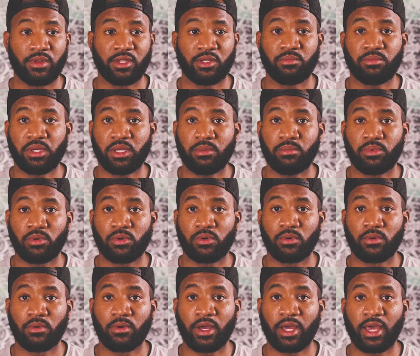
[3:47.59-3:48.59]
These
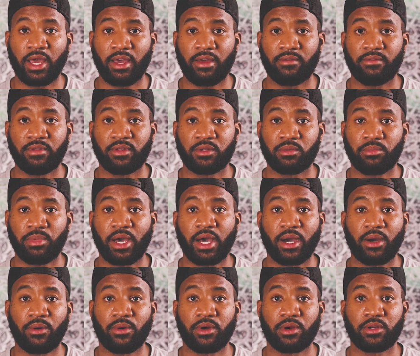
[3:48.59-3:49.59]
people have this
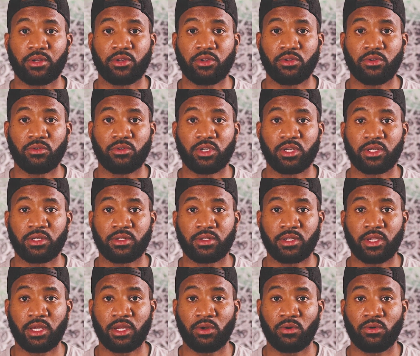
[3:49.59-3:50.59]
power to
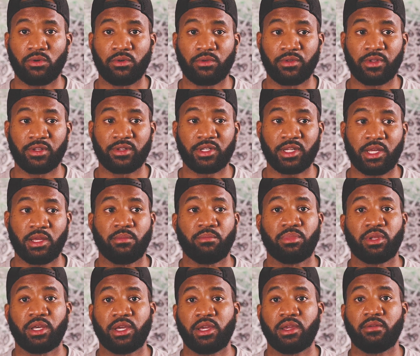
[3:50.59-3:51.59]
just get on the
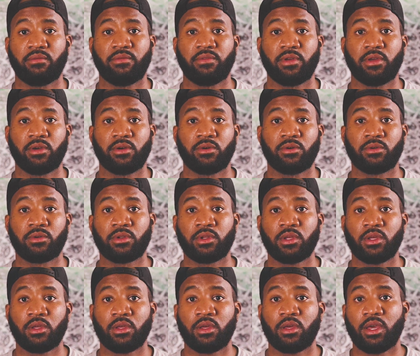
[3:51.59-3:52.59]
same playing field
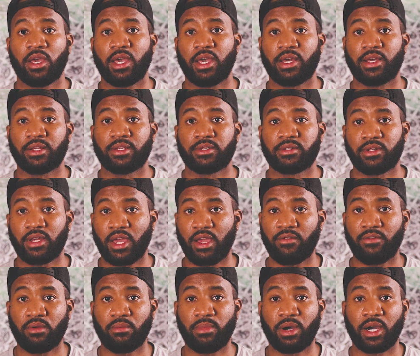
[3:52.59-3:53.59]
as
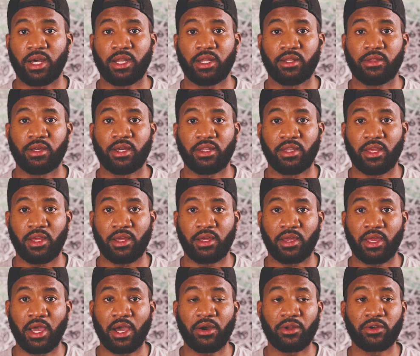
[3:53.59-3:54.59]
everybody that they
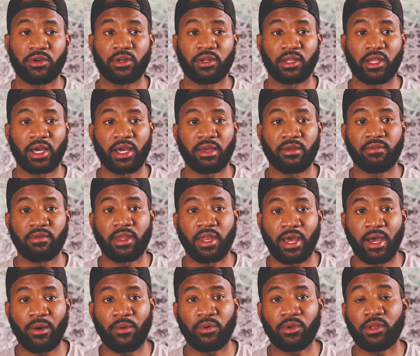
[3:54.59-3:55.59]
encounter in life.
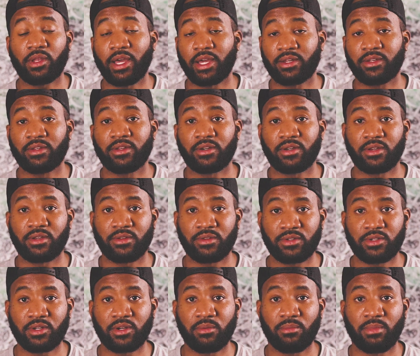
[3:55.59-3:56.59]
And I would like to
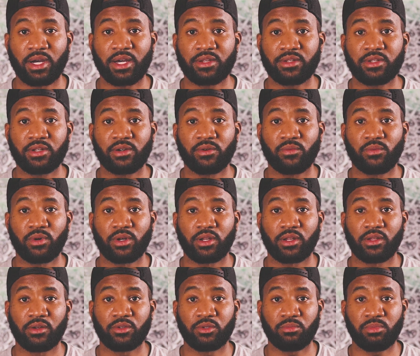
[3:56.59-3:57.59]
consider myself
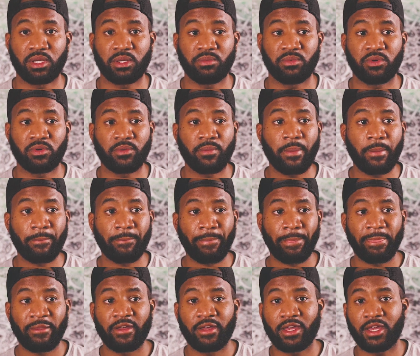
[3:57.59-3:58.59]
one of those people.
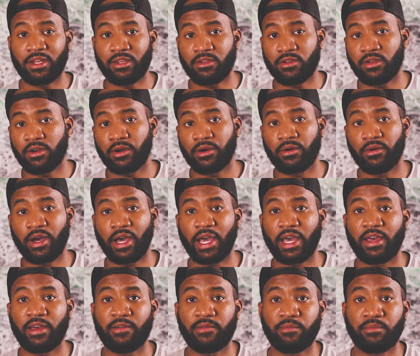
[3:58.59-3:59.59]
And
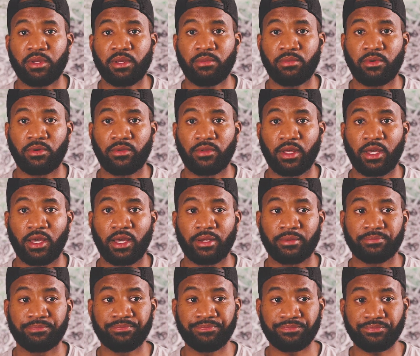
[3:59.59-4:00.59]
I have people
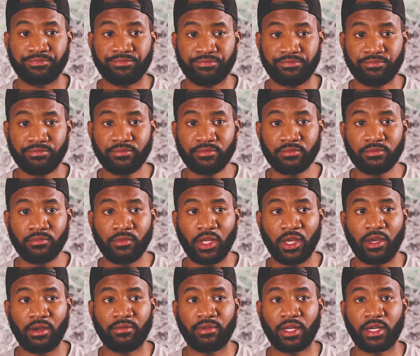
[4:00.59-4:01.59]
that
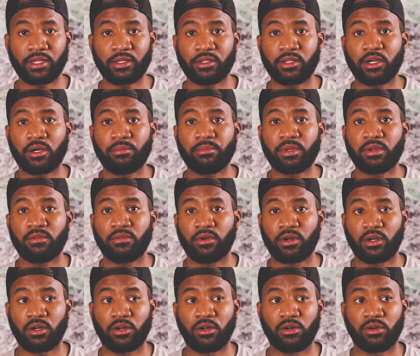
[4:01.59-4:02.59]
have like done me
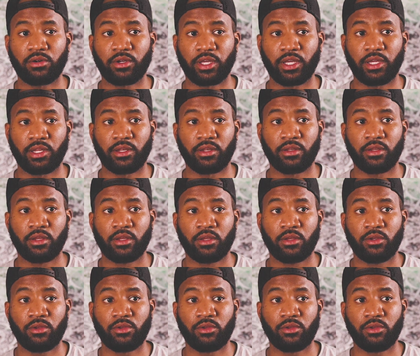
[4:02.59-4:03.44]
wrong, and